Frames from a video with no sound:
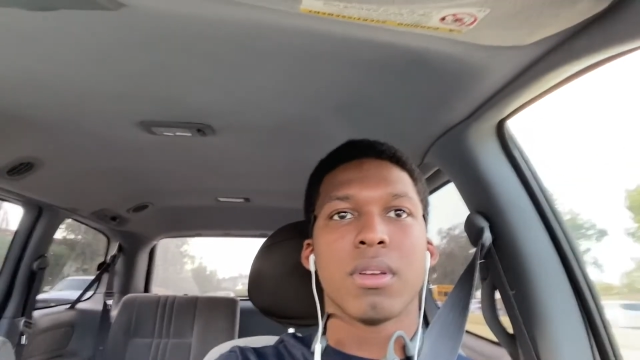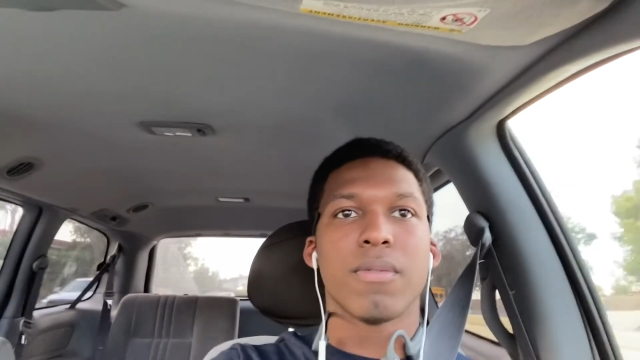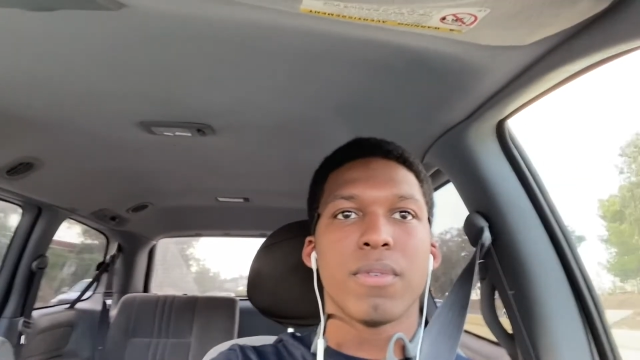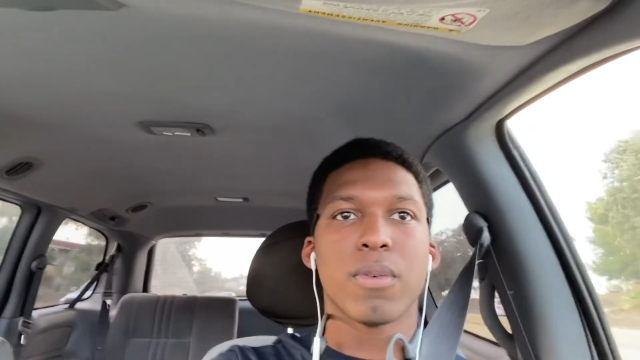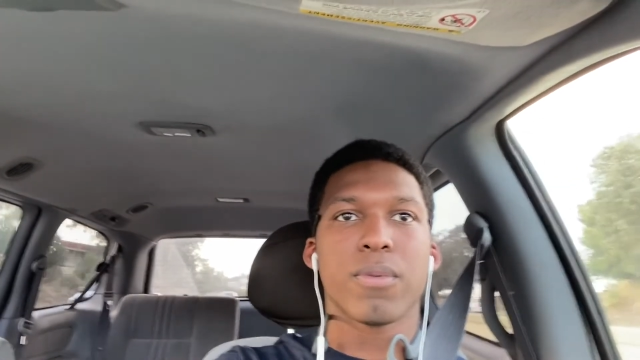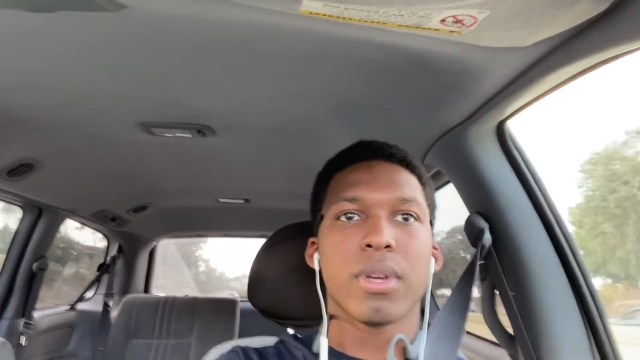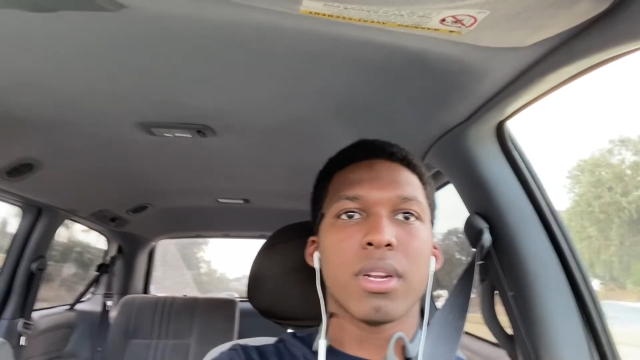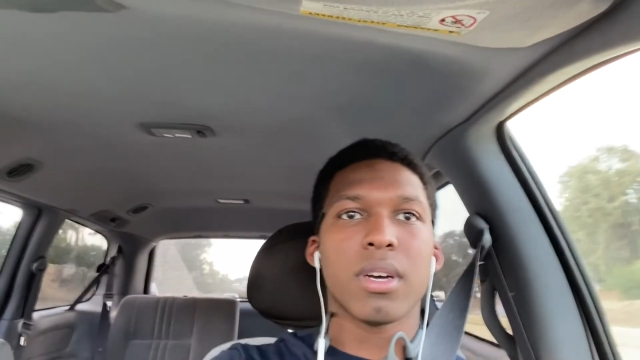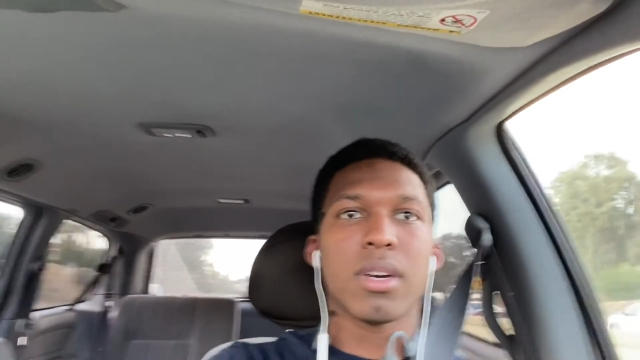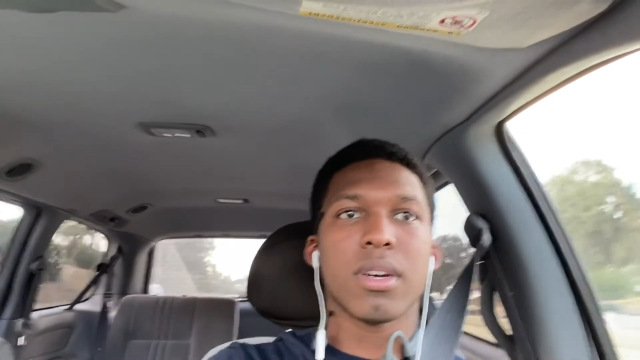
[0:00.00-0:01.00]
feel free
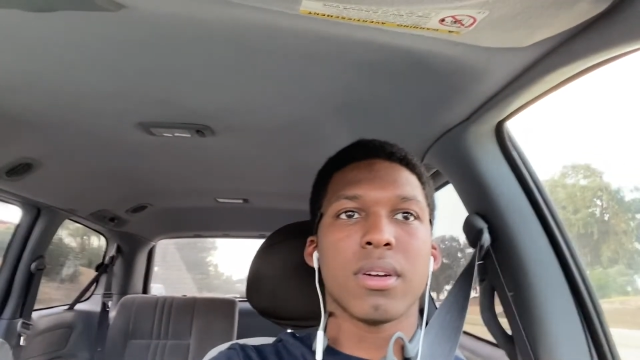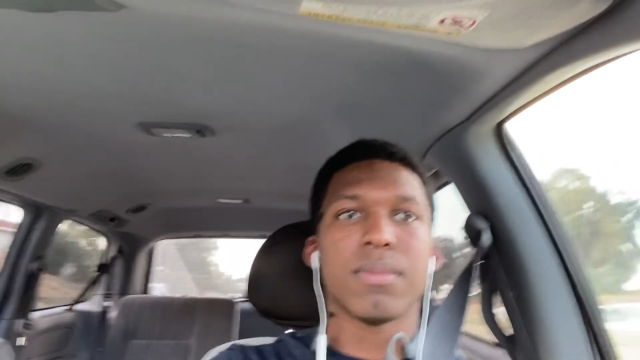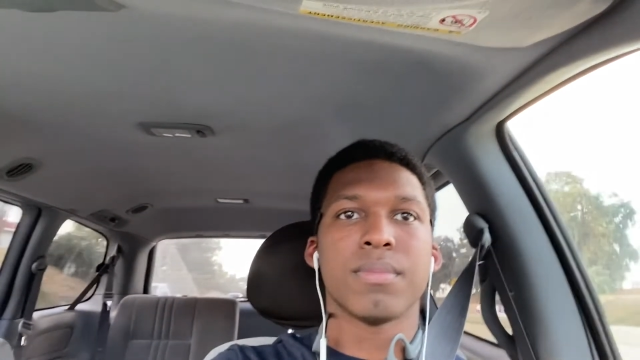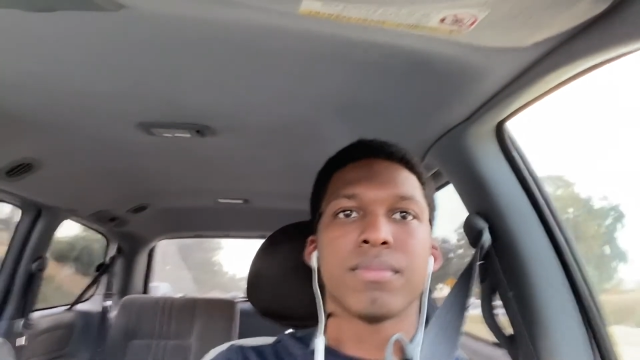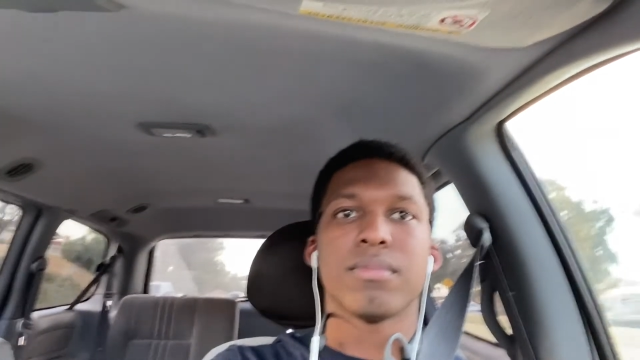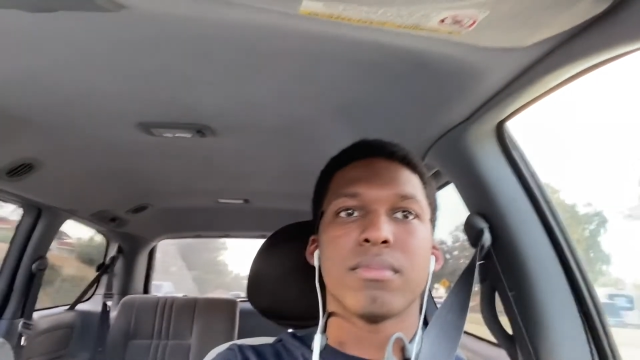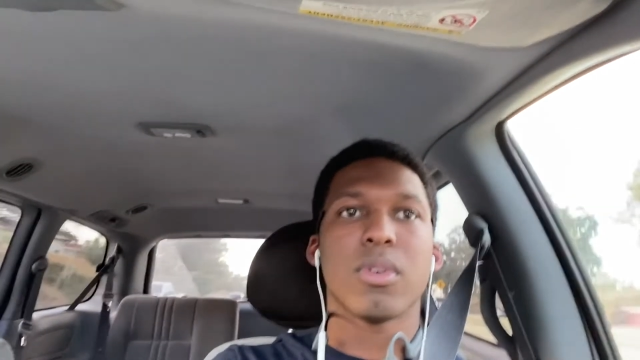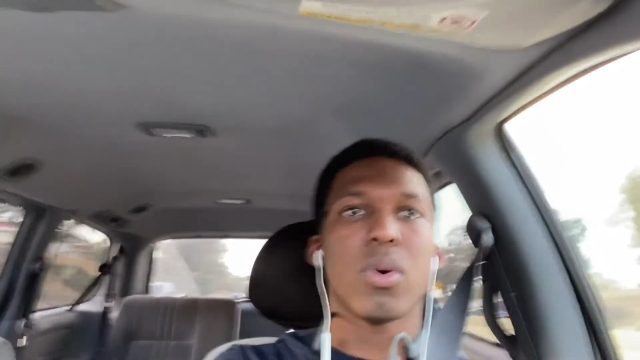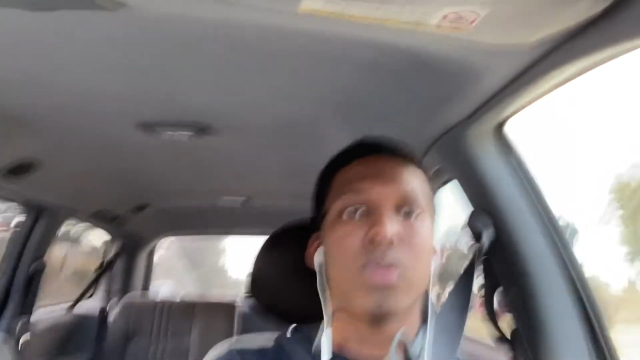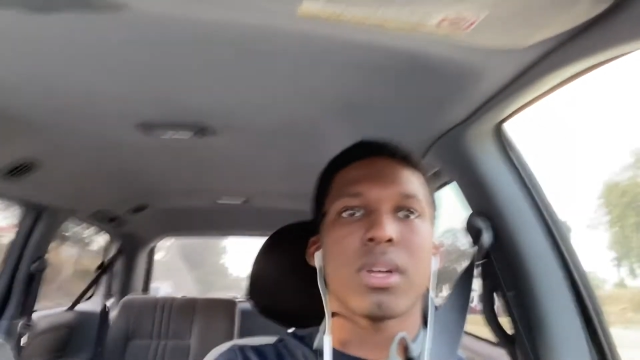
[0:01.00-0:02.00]
to
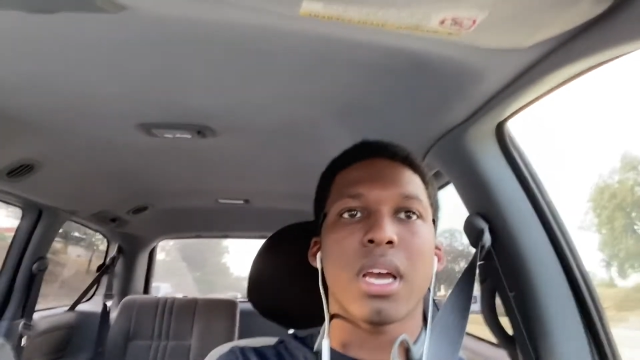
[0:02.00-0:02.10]
go in the